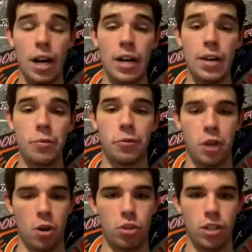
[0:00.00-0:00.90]
of
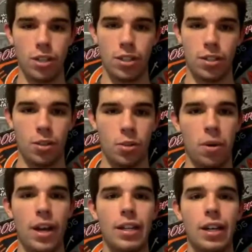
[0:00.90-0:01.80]
coaches,
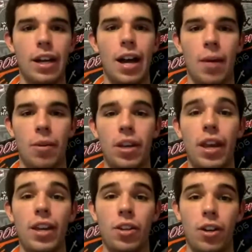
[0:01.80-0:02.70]
Greg, I want to
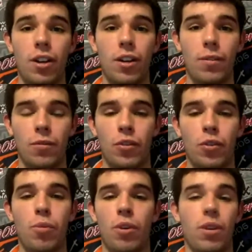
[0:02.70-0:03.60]
get your
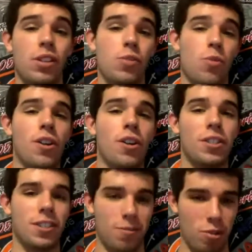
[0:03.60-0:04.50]
viewpoint, or at least
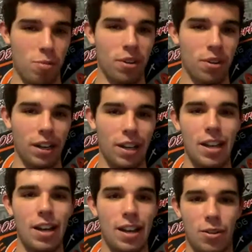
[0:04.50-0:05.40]
Washington's viewpoint,
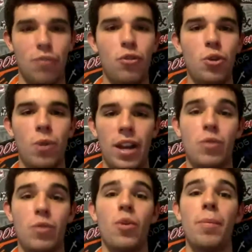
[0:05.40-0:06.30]
on how they view
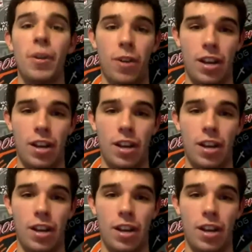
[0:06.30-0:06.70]
Randy Whitman right